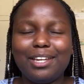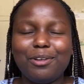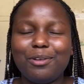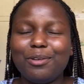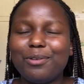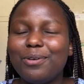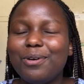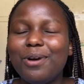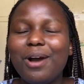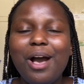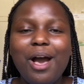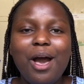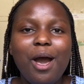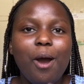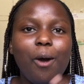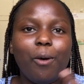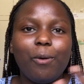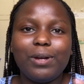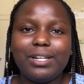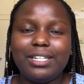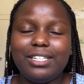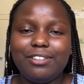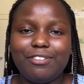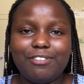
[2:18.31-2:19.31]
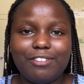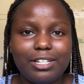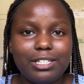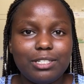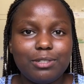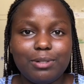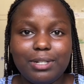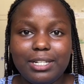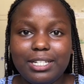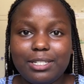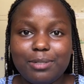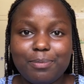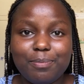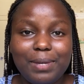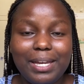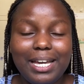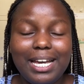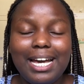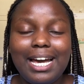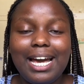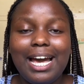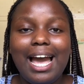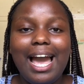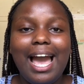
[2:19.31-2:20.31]
you know, what difference will it
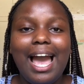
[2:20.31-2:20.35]
make?